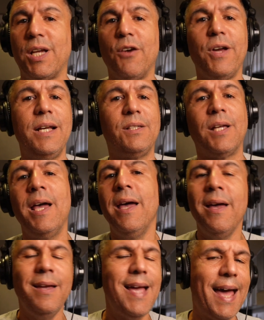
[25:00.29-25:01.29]
series,
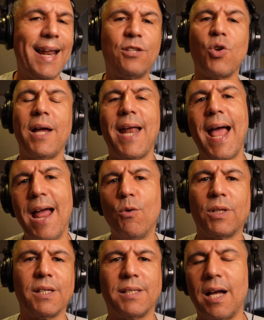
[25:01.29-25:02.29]
yeah, they tried to hang
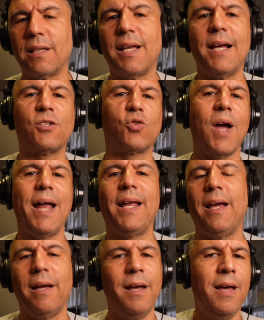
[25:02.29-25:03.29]
with the Celtics, try
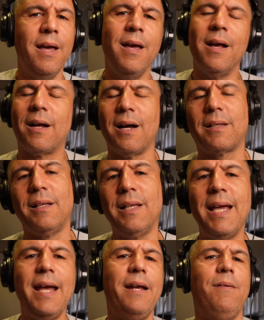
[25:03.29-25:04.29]
to cut the
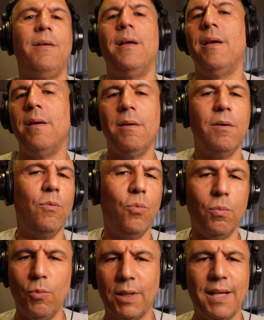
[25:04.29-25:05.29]
lead
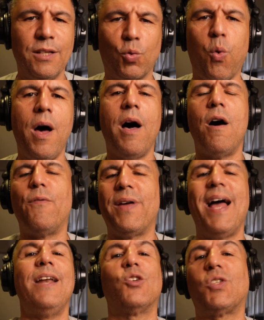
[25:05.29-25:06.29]
within twelve,
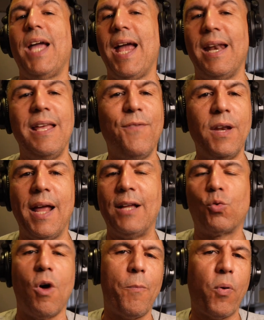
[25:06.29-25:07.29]
and I understand even
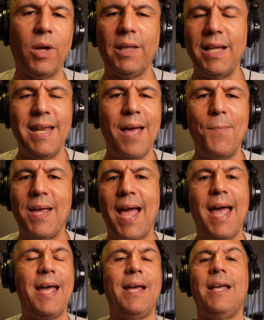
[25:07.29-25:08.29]
a twelve-point lead in the N B
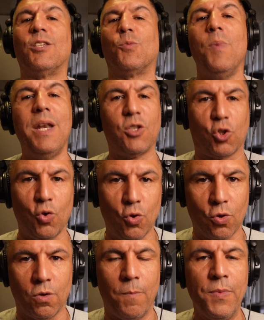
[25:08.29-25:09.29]
A is
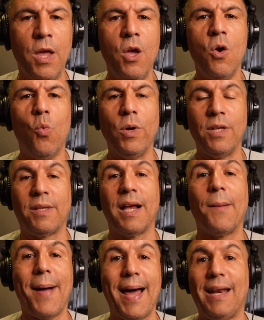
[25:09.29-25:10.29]
minuscule when you
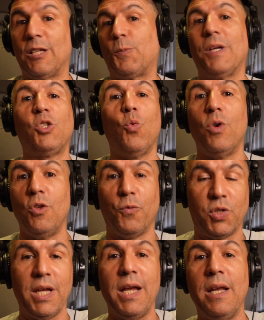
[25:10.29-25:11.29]
think about it, especially when
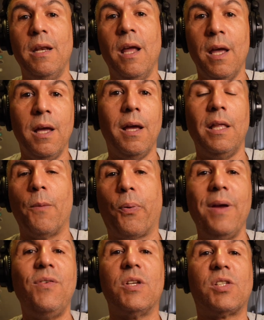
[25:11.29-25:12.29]
you've seen in the
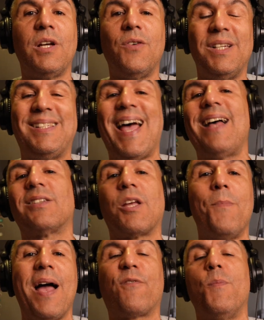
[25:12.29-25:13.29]
previous series, Dallas
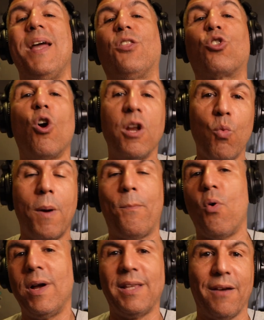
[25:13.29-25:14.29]
come back from a thirty-one
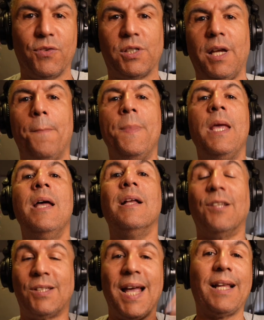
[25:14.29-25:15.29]
point deficit
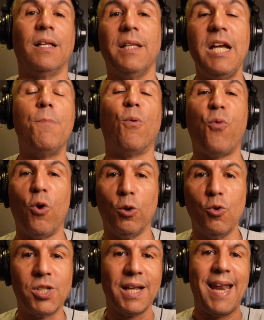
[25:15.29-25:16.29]
to take the lead before
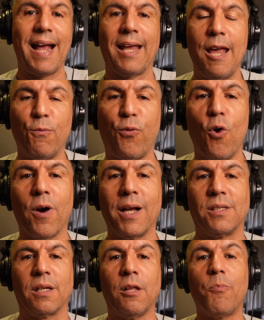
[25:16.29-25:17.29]
losing in that game four
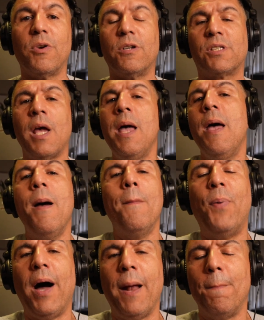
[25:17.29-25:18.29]
against the Clippers.
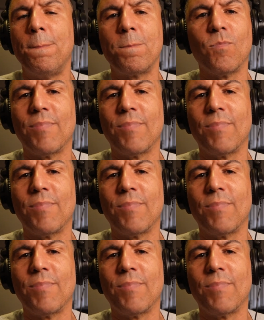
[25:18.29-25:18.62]
But